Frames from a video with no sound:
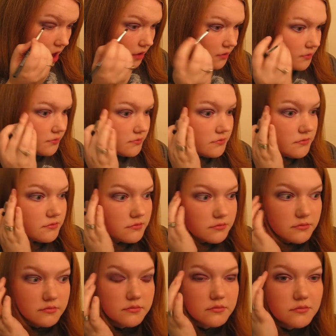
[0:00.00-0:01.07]

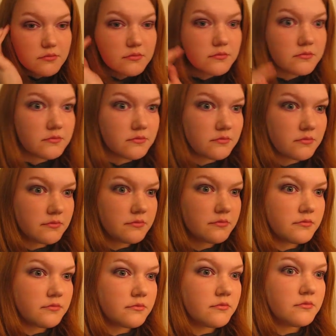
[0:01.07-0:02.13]

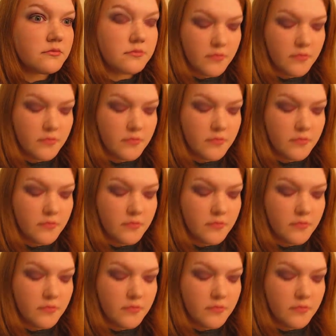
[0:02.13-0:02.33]
Nobody speaks.